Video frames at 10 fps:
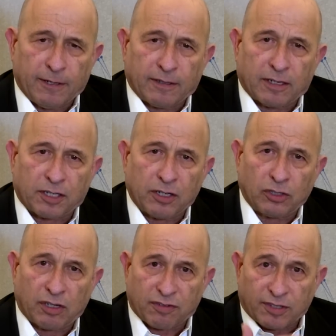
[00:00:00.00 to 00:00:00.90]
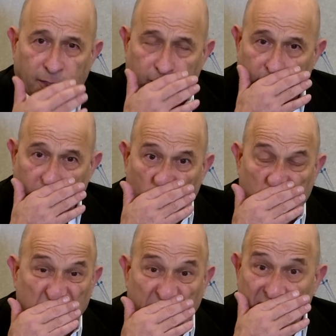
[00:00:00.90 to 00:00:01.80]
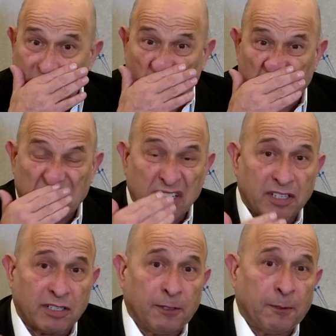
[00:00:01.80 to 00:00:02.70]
the shareholder of Stratasys, which I have to convince,